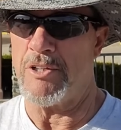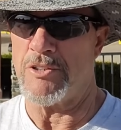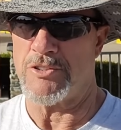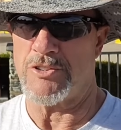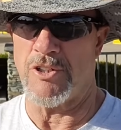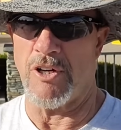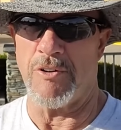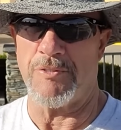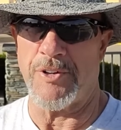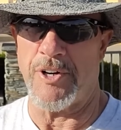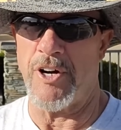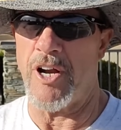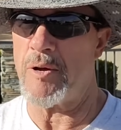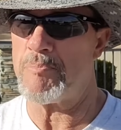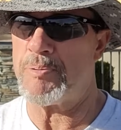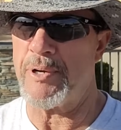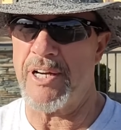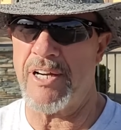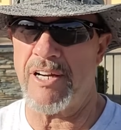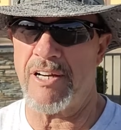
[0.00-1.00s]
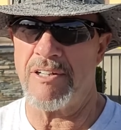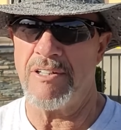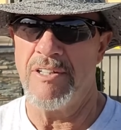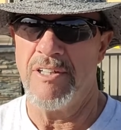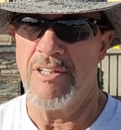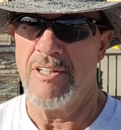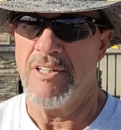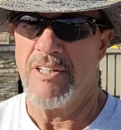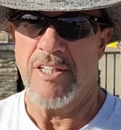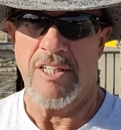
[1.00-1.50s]
So if you're up here,
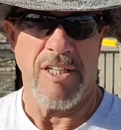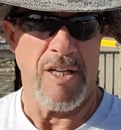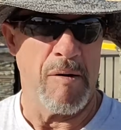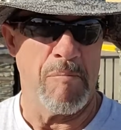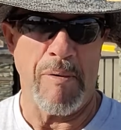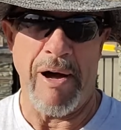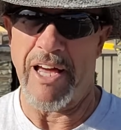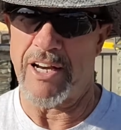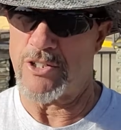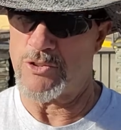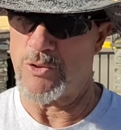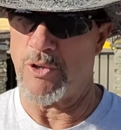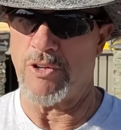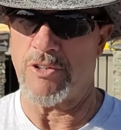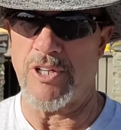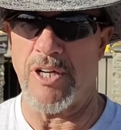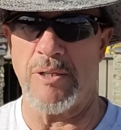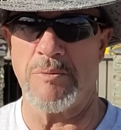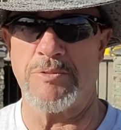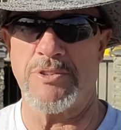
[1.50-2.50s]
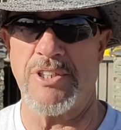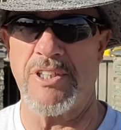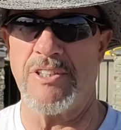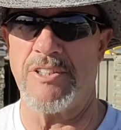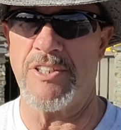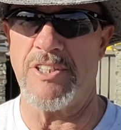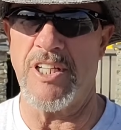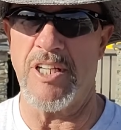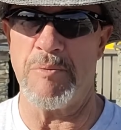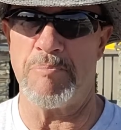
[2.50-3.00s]
you might as well come see the
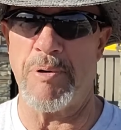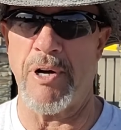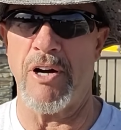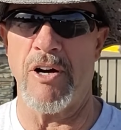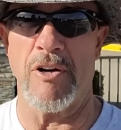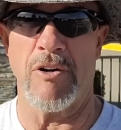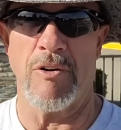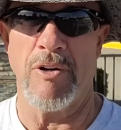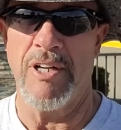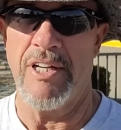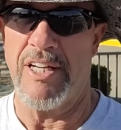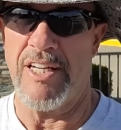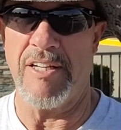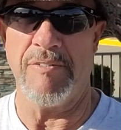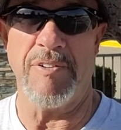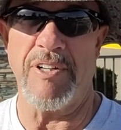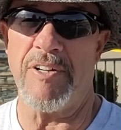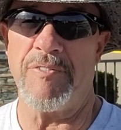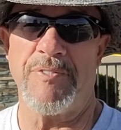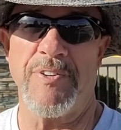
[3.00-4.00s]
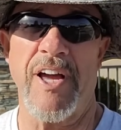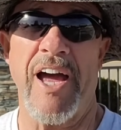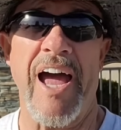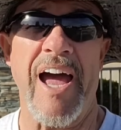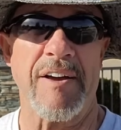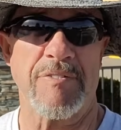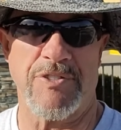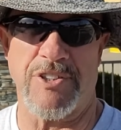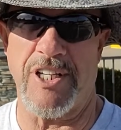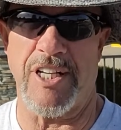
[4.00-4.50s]
depot, even if you
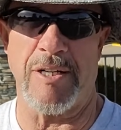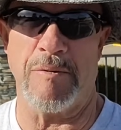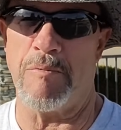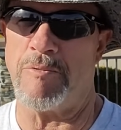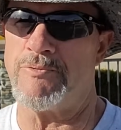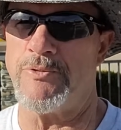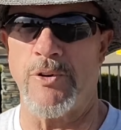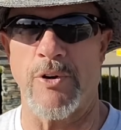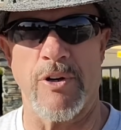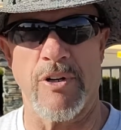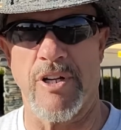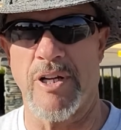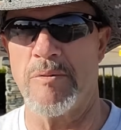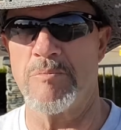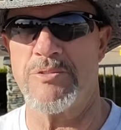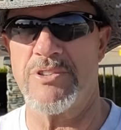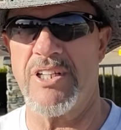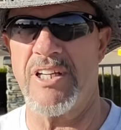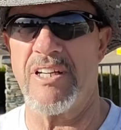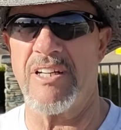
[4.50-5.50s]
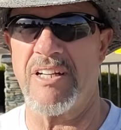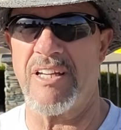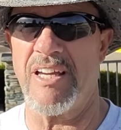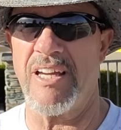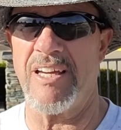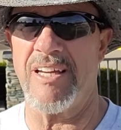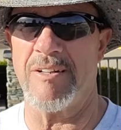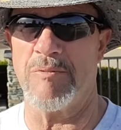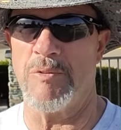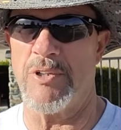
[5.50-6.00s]
have seen it before. Come see it
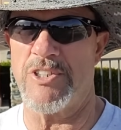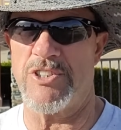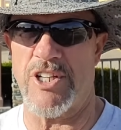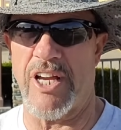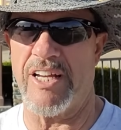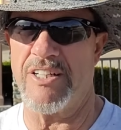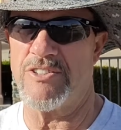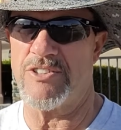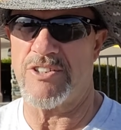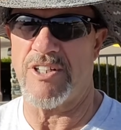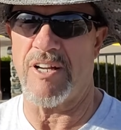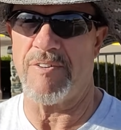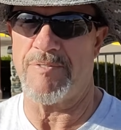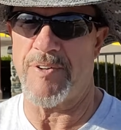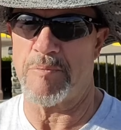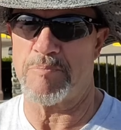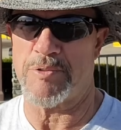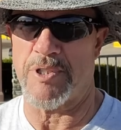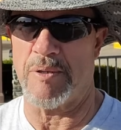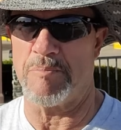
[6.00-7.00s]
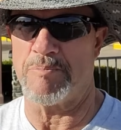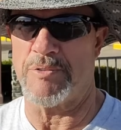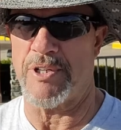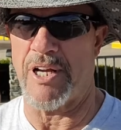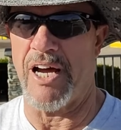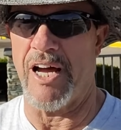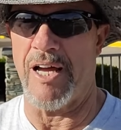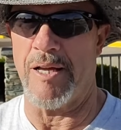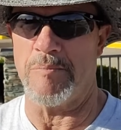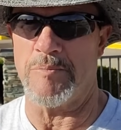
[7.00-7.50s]
again. We change stuff up
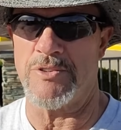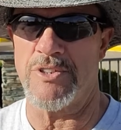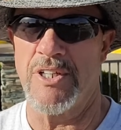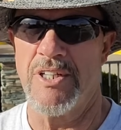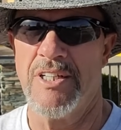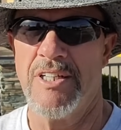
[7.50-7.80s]
sometimes.